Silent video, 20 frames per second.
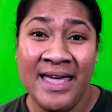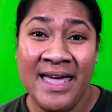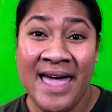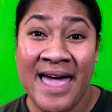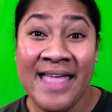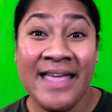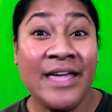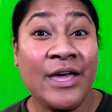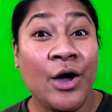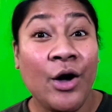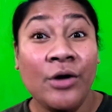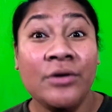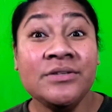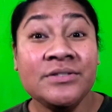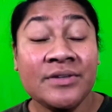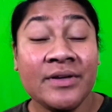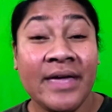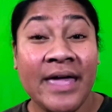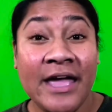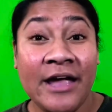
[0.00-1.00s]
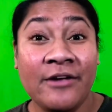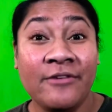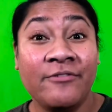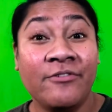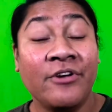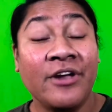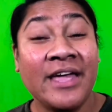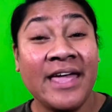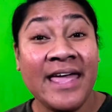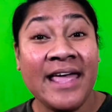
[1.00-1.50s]
And he also cared
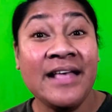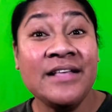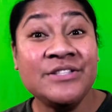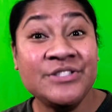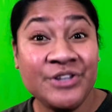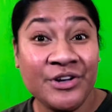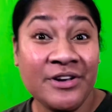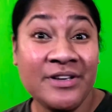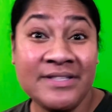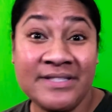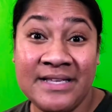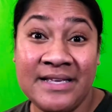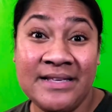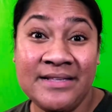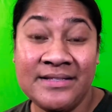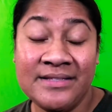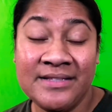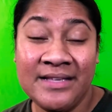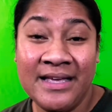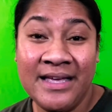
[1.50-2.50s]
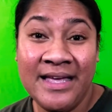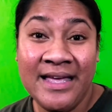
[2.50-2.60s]
for King Xerxes.